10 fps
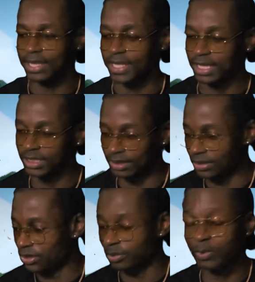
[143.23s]
this.
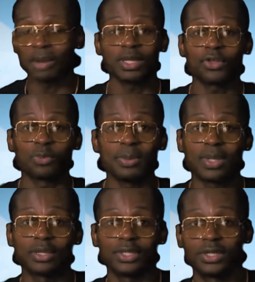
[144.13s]
There are probably other
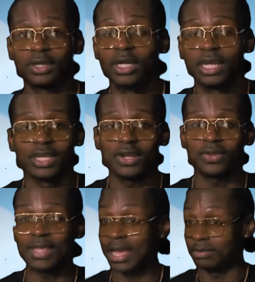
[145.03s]
people out there, you
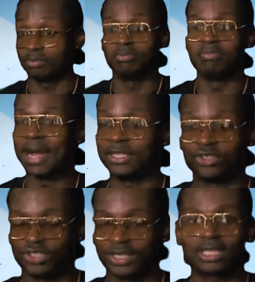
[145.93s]
know, that might
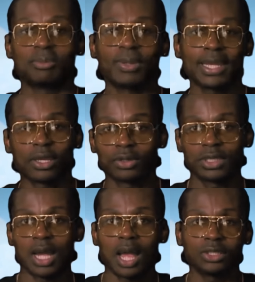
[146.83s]
just stick to playing it
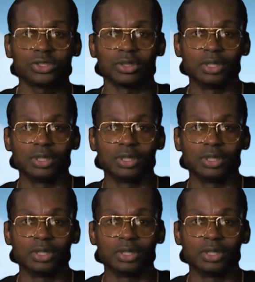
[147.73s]
on console,